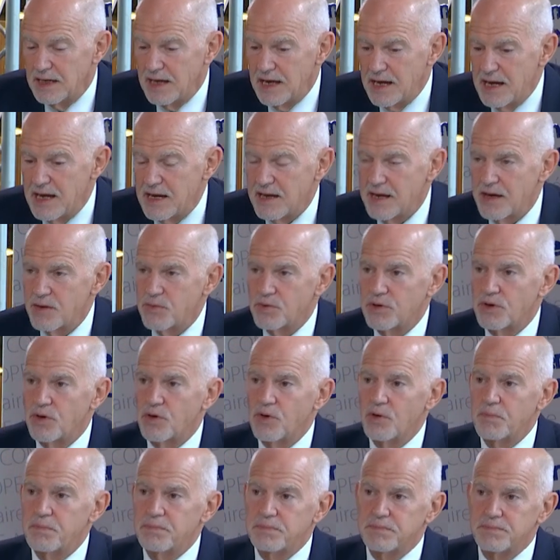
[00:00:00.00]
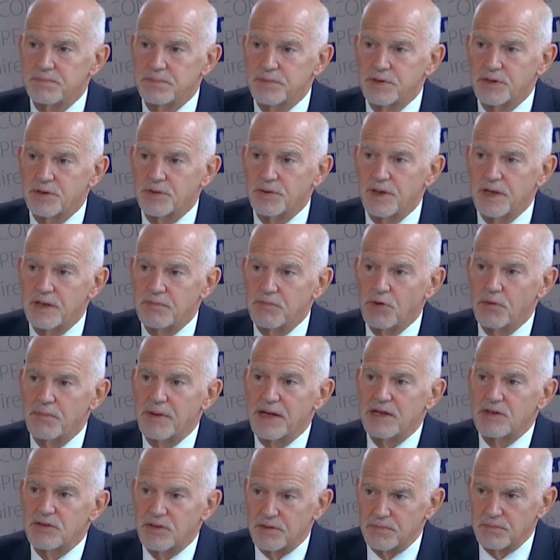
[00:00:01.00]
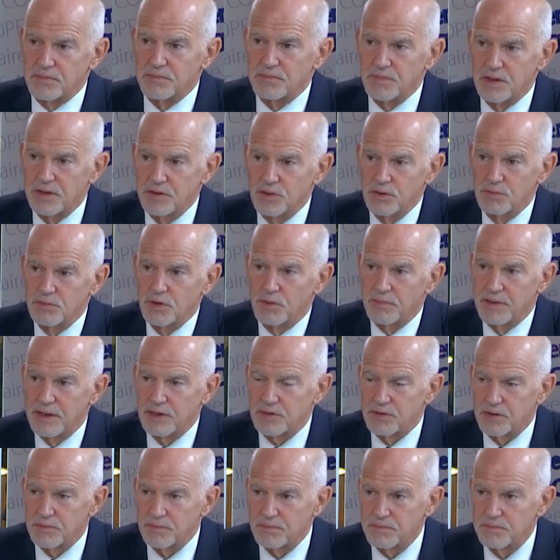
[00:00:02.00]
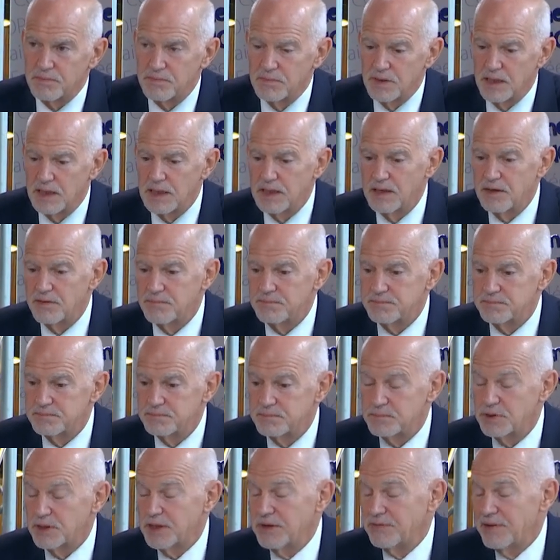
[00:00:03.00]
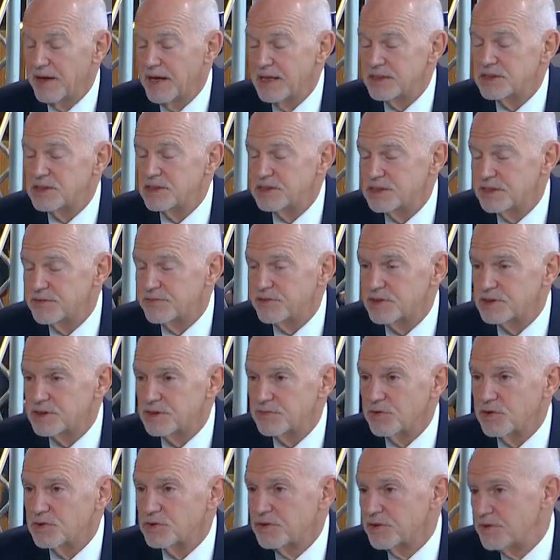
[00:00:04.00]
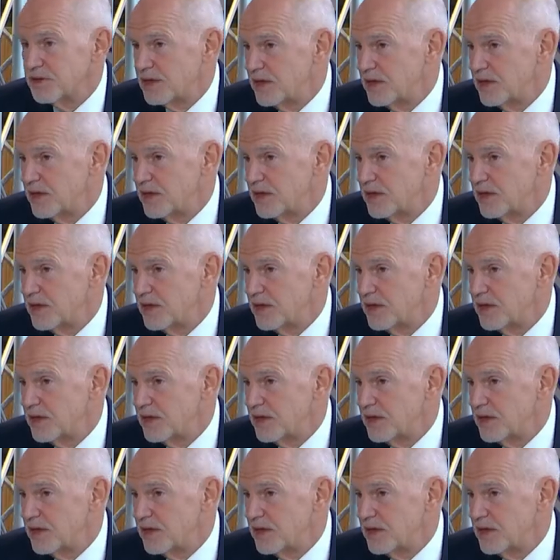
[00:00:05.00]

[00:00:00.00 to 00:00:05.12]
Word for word: And I would hope to create a momentum, a new momentum. Uh, to give agency, first of all, to the